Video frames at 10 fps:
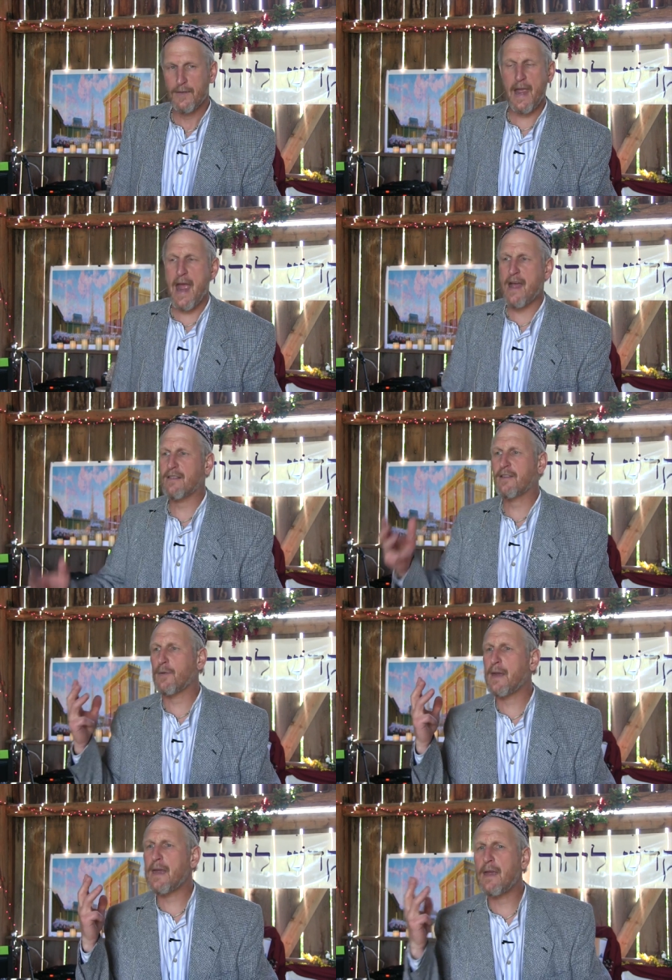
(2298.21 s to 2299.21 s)
they had
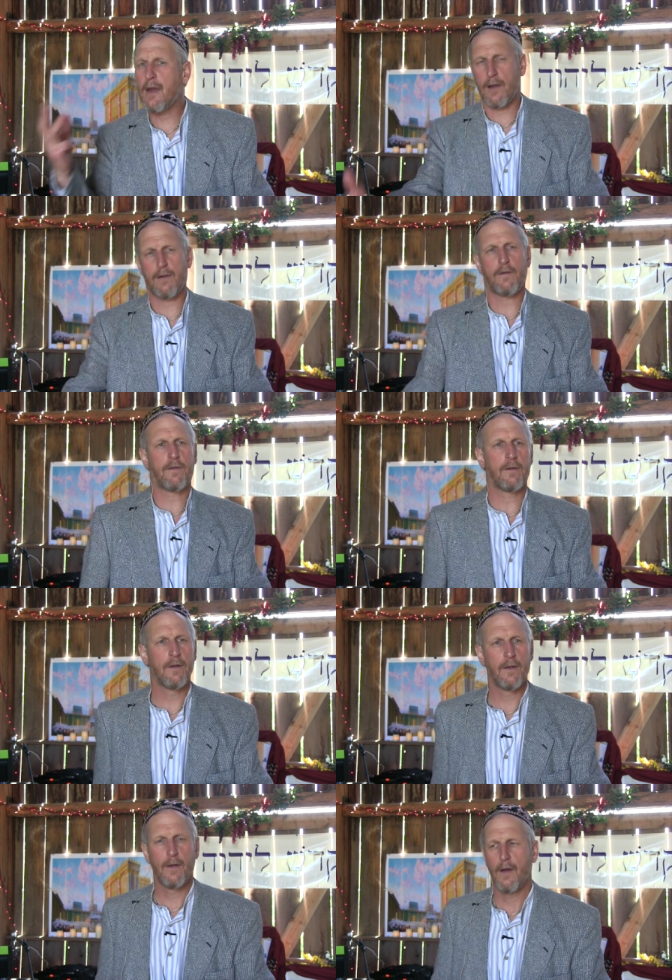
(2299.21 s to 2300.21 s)
three years.
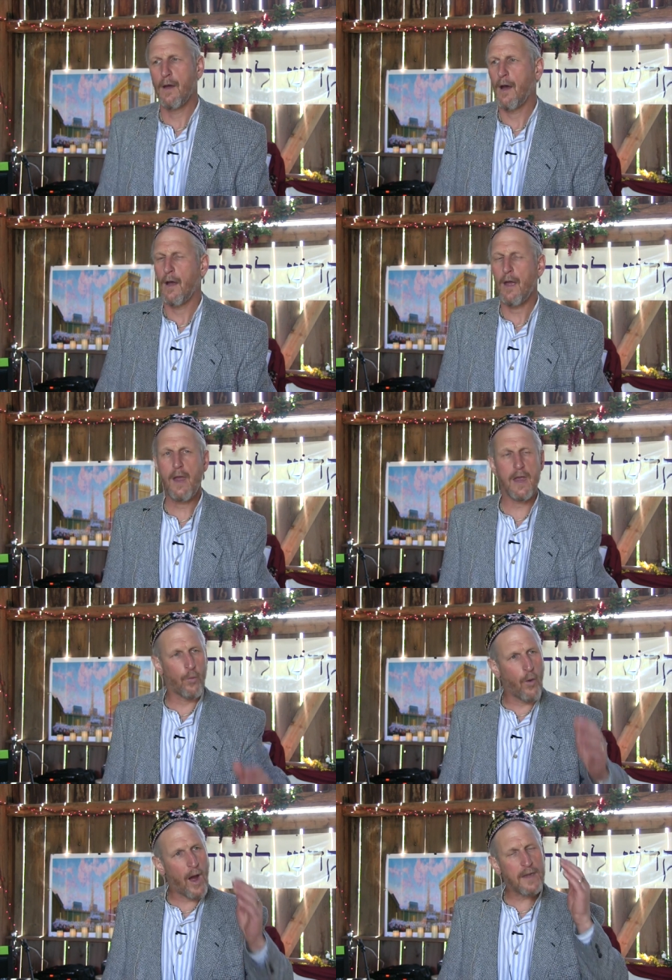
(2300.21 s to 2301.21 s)

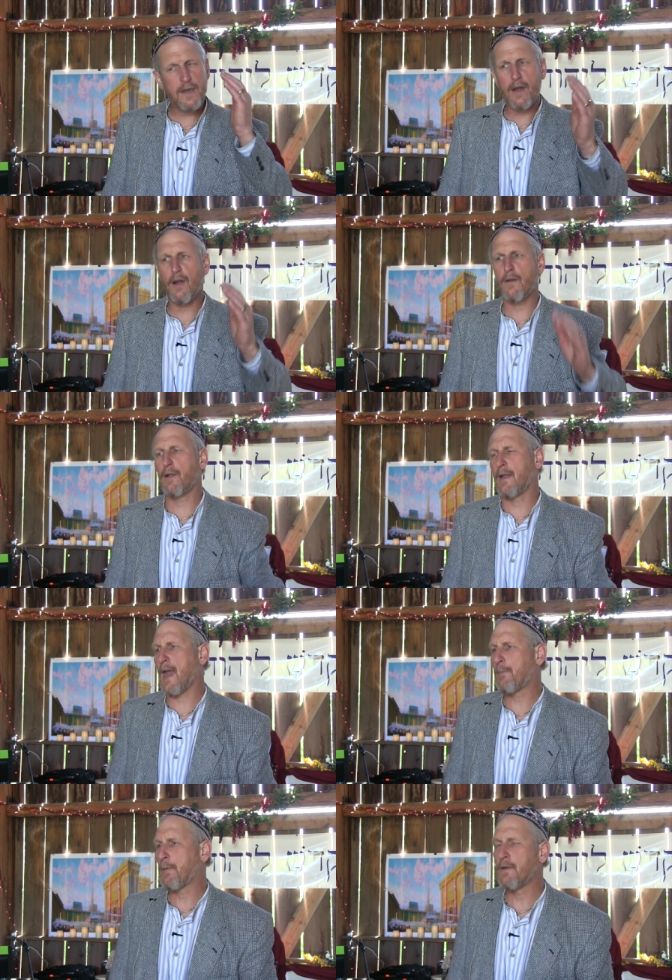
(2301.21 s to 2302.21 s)
In one year, the
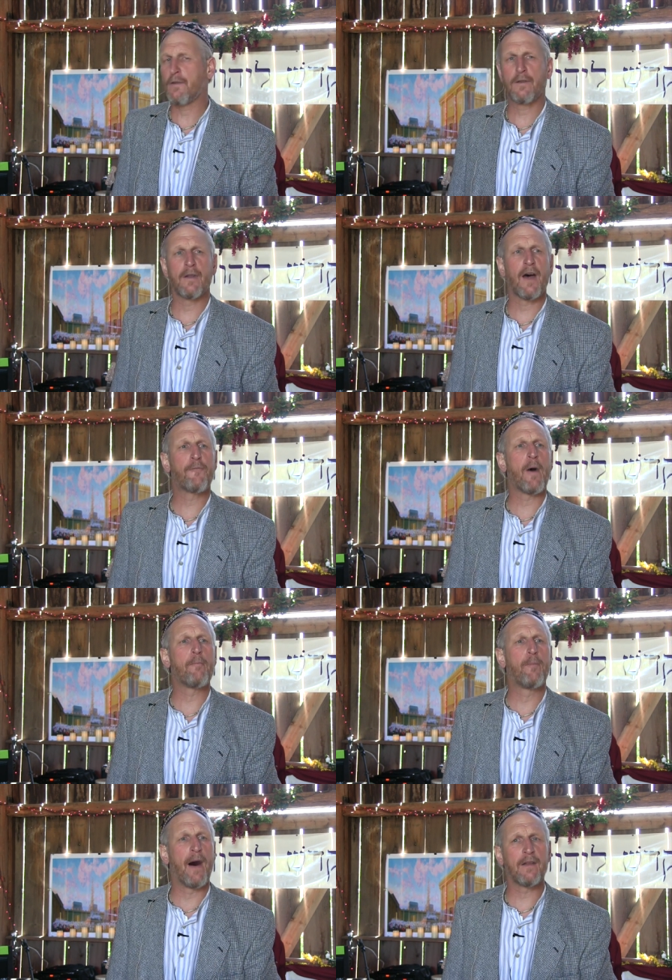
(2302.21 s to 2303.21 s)
land produced enough
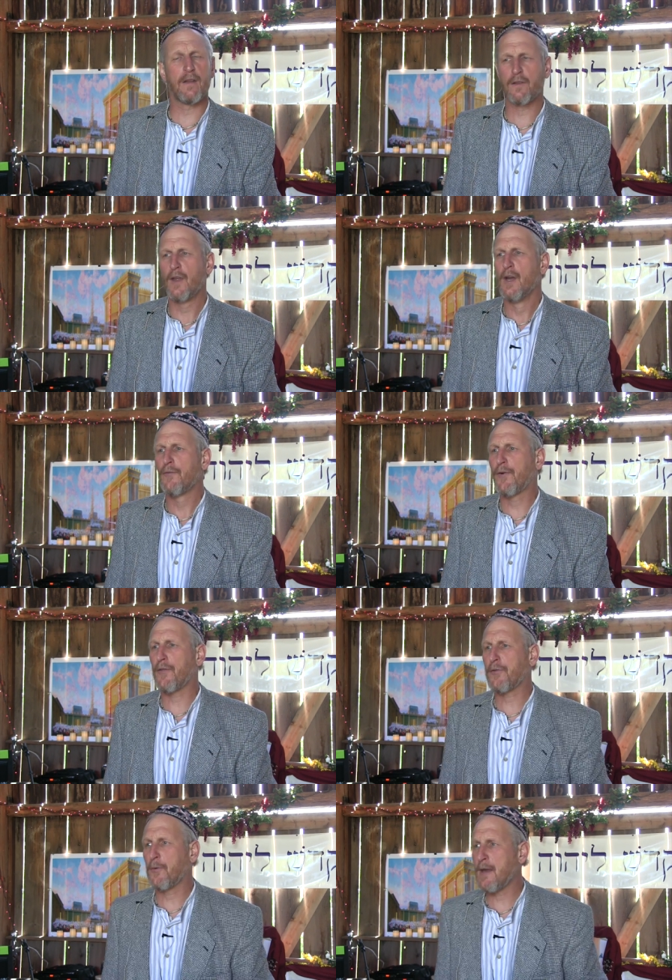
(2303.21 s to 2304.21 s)
abundance
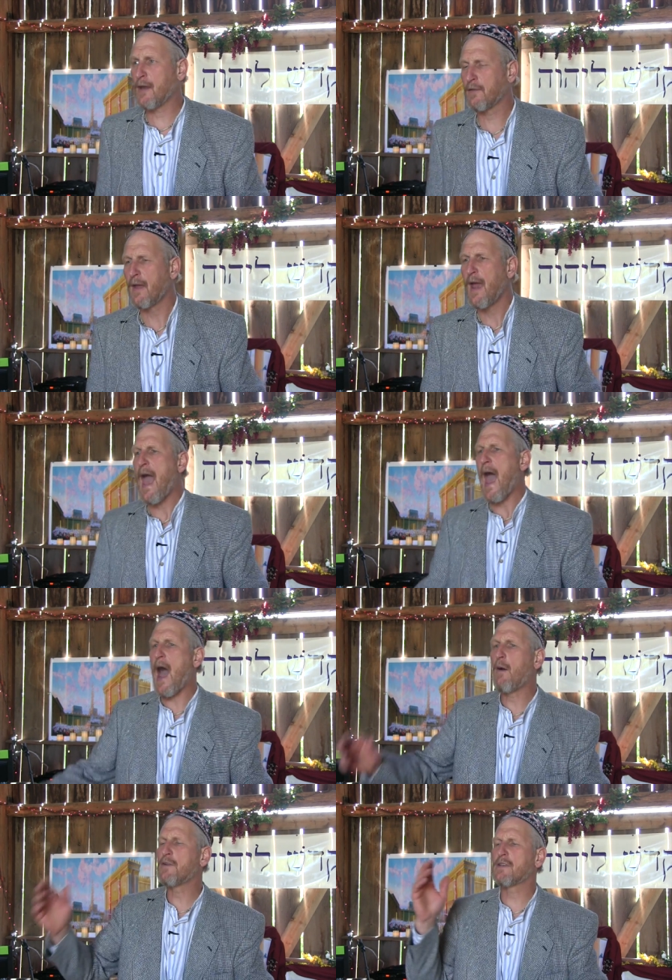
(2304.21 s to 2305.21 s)
for three years.
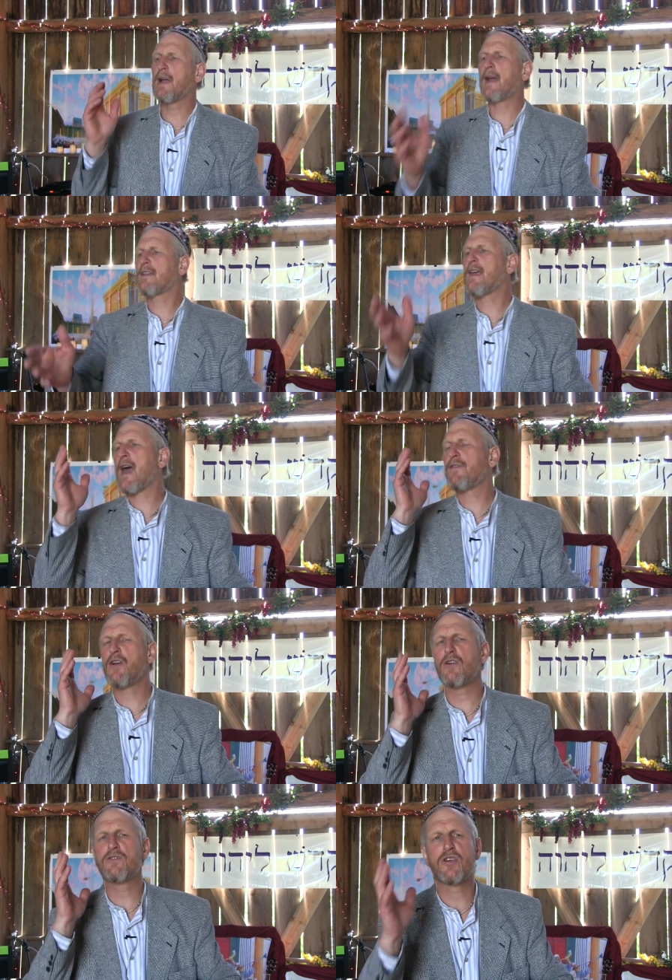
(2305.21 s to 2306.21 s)
How would you like to have
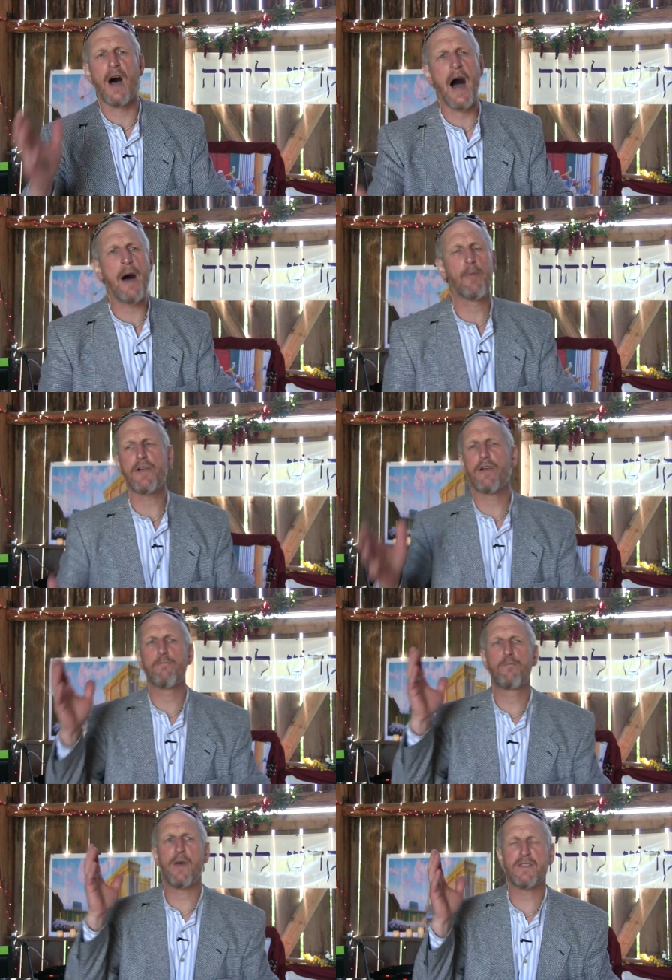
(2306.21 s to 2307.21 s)
your job or your
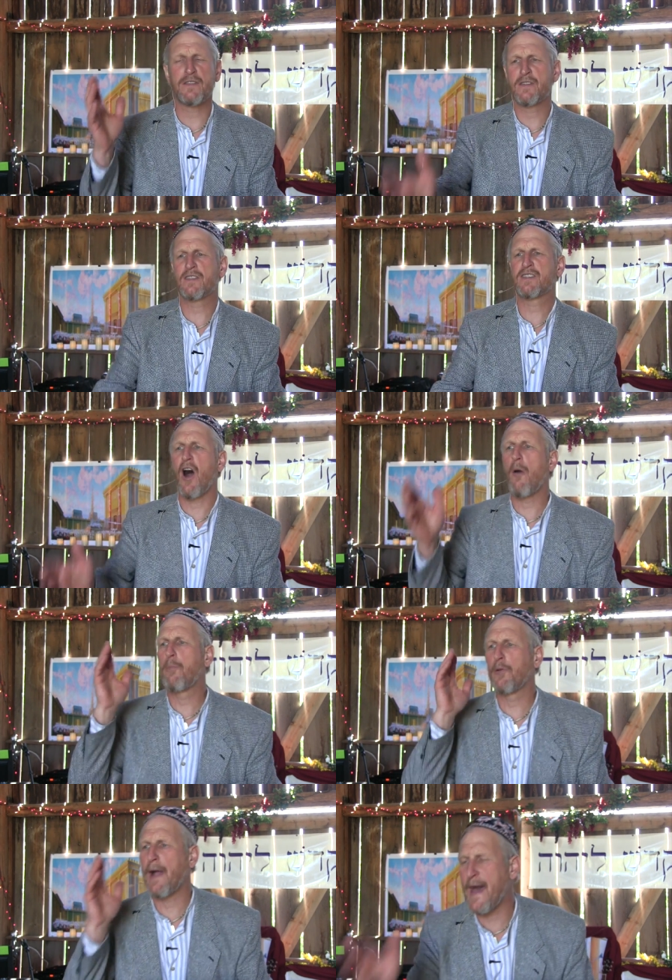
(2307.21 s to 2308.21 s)
business so
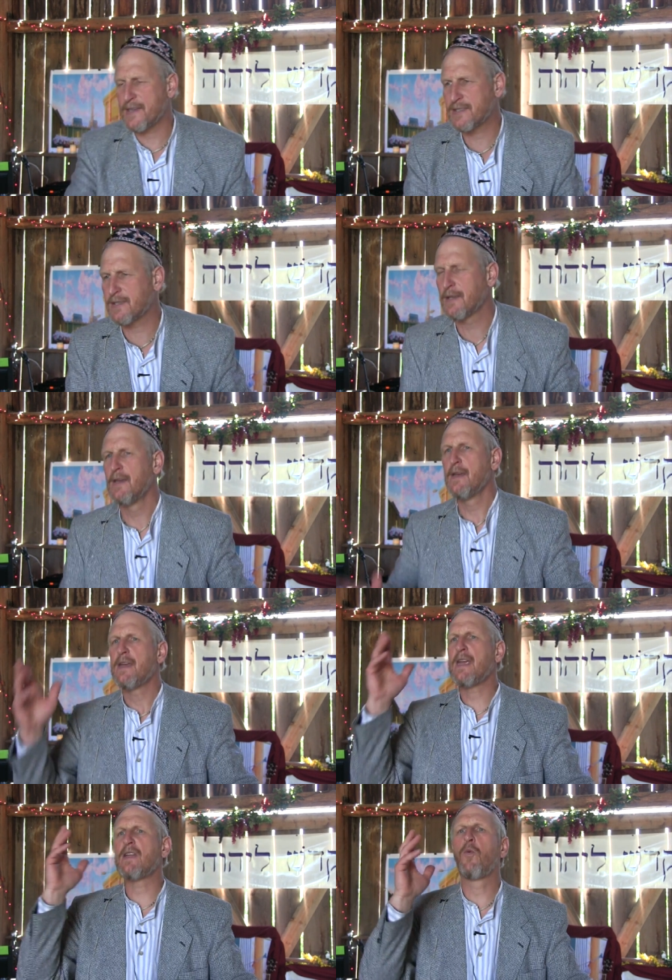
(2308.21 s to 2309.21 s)
blessed
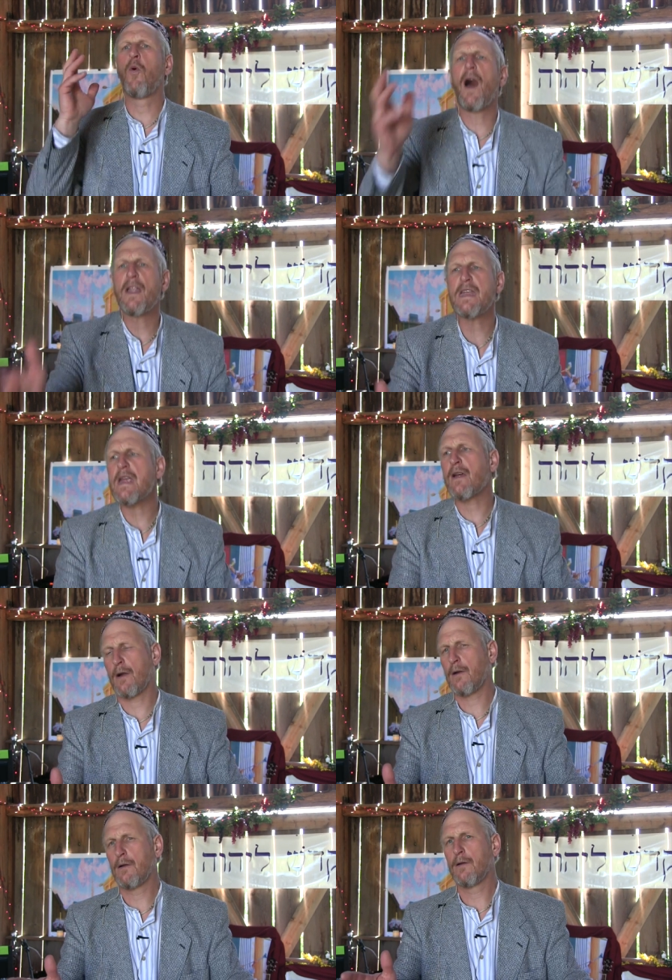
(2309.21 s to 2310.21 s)
in one
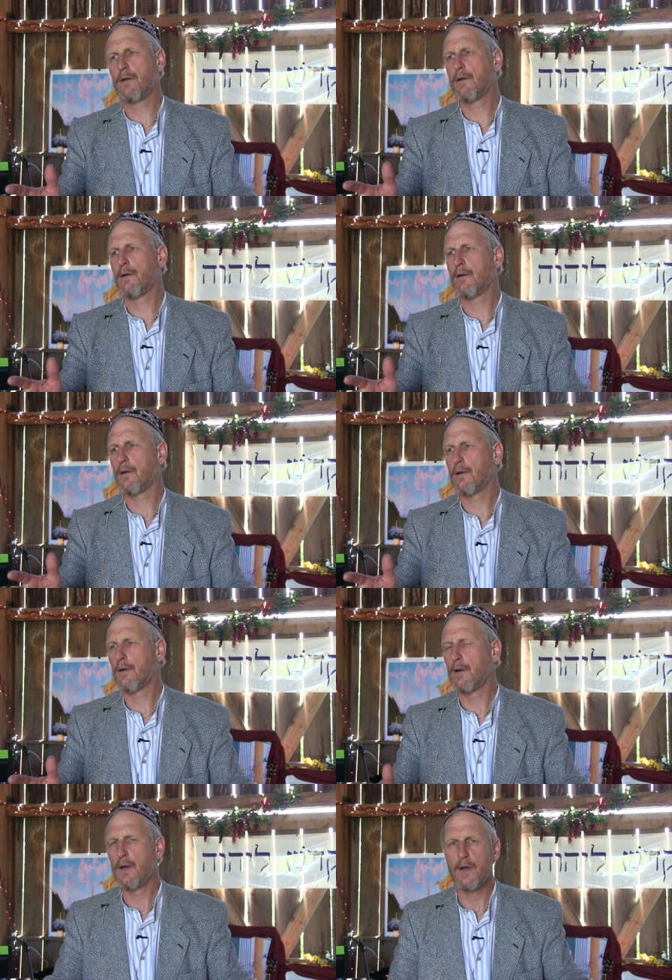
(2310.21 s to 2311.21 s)
year
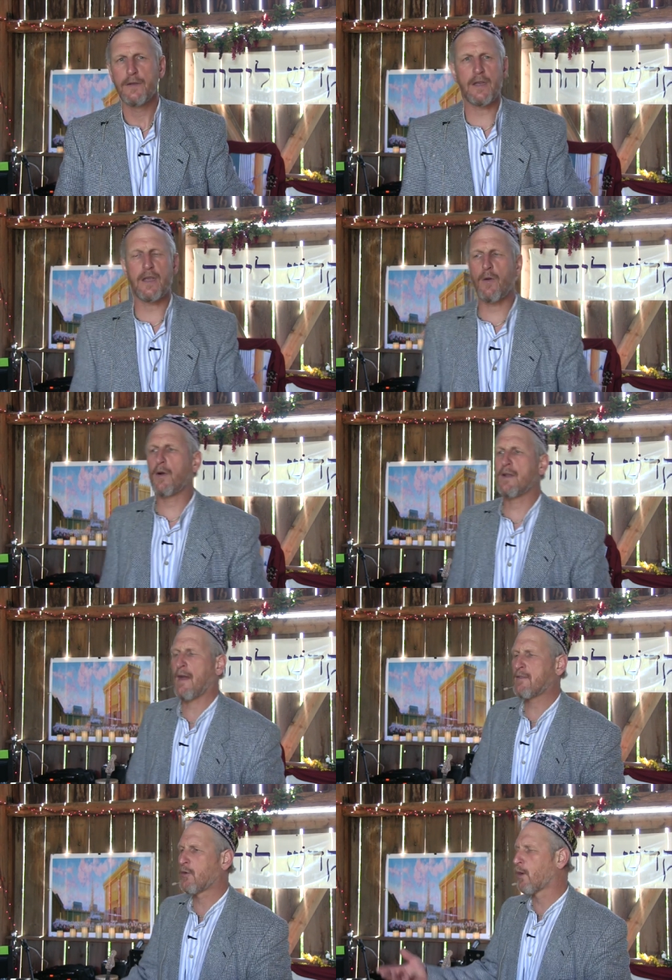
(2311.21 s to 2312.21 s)
that you wouldn't
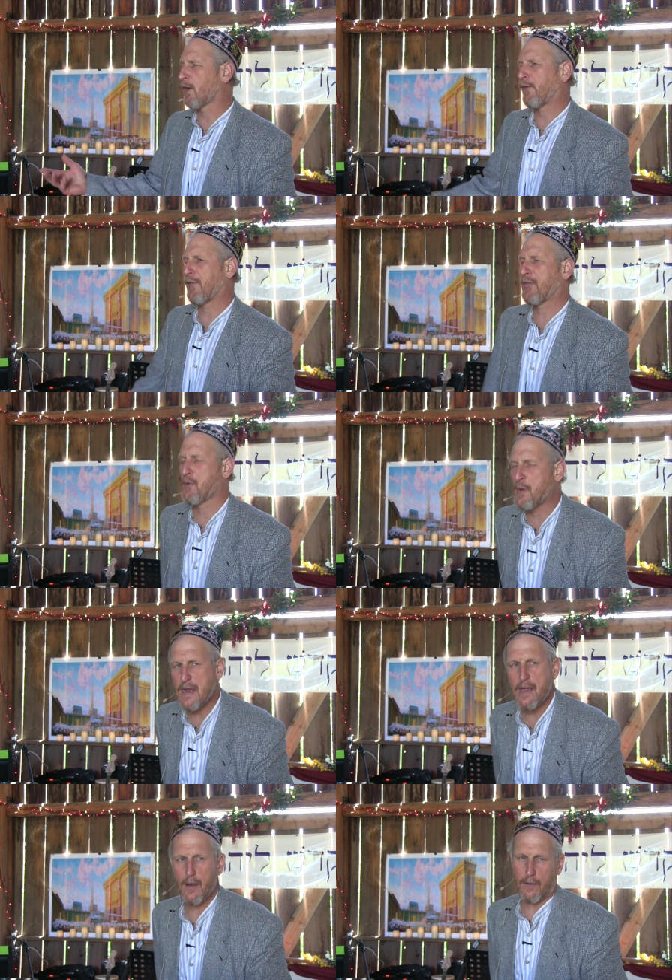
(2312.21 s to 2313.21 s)
have to work for
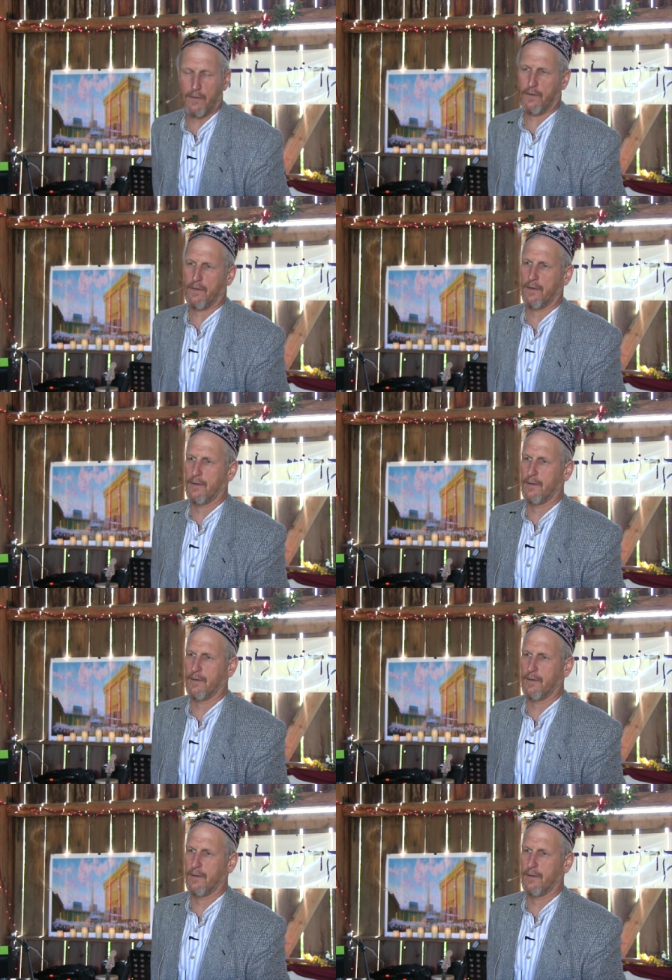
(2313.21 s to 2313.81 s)
three years?